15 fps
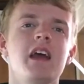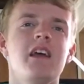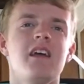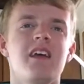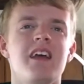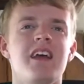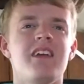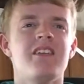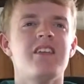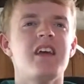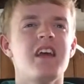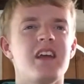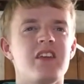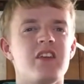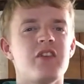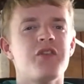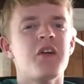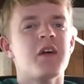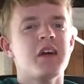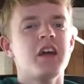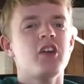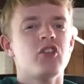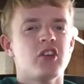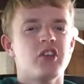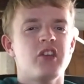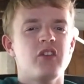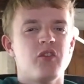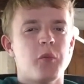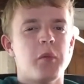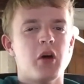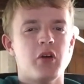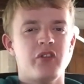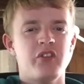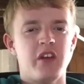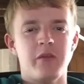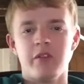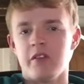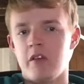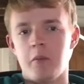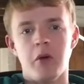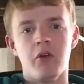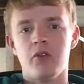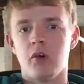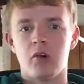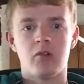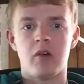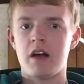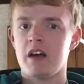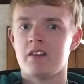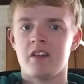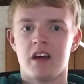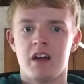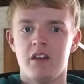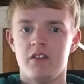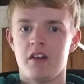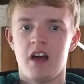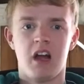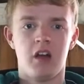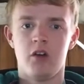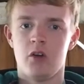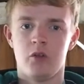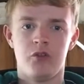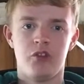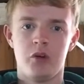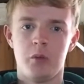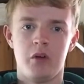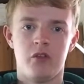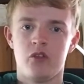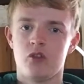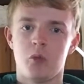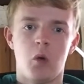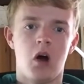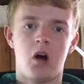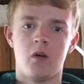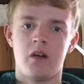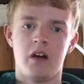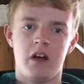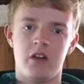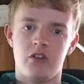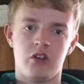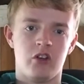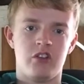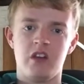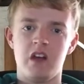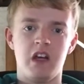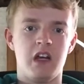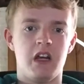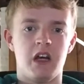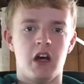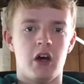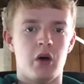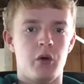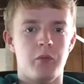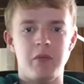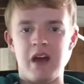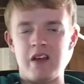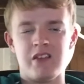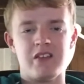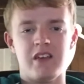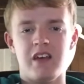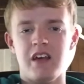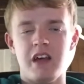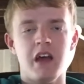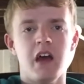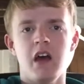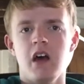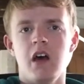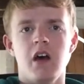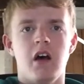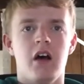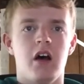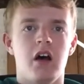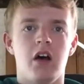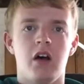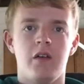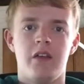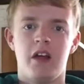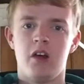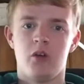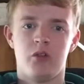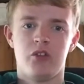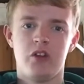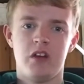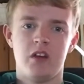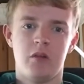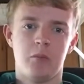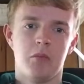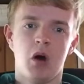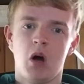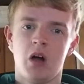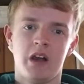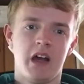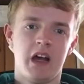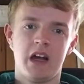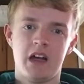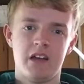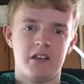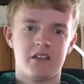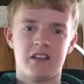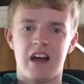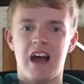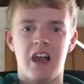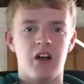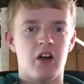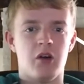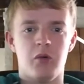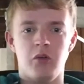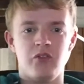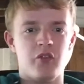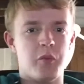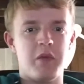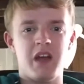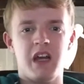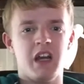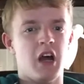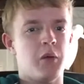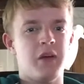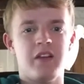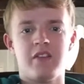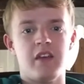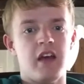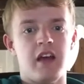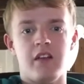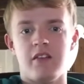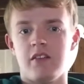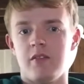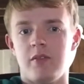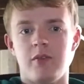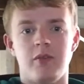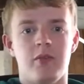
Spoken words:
it's very interesting for both teams, because they both got great attacking talent, obviously with Suarez, Coutinho, Messi, then obviously Mane, Salah and Firmino. It's